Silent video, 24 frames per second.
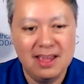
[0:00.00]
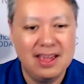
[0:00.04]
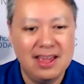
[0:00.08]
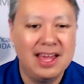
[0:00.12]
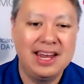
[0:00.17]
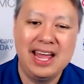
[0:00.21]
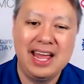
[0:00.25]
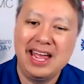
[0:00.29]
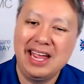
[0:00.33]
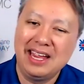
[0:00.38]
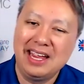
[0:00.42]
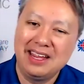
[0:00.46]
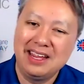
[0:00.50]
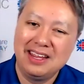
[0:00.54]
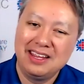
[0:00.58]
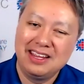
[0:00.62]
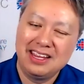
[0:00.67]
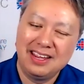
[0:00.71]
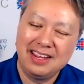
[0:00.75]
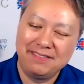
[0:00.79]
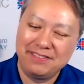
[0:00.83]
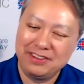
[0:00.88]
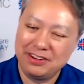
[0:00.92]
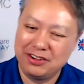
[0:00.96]
And hey,
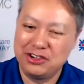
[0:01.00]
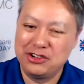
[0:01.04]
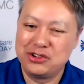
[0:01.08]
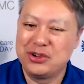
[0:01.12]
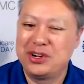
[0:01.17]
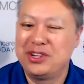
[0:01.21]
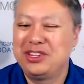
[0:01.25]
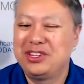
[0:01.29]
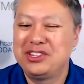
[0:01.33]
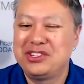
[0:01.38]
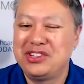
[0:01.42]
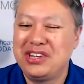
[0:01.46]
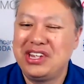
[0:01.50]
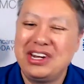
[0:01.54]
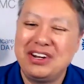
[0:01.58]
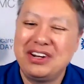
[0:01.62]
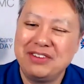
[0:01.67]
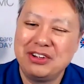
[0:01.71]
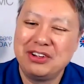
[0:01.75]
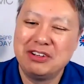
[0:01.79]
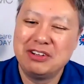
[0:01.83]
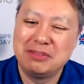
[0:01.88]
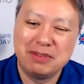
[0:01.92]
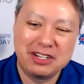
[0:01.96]
if you enjoyed this
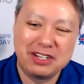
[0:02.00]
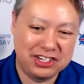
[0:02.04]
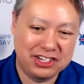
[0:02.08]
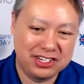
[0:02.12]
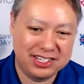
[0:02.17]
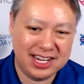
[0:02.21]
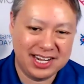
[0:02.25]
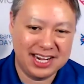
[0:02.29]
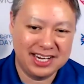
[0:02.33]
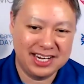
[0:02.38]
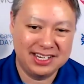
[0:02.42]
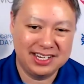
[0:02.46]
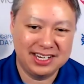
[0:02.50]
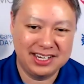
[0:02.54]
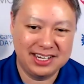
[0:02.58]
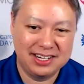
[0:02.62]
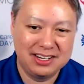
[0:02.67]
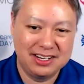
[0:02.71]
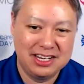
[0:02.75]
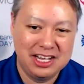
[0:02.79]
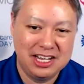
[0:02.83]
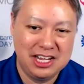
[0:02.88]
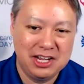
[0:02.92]
interview as much as I did,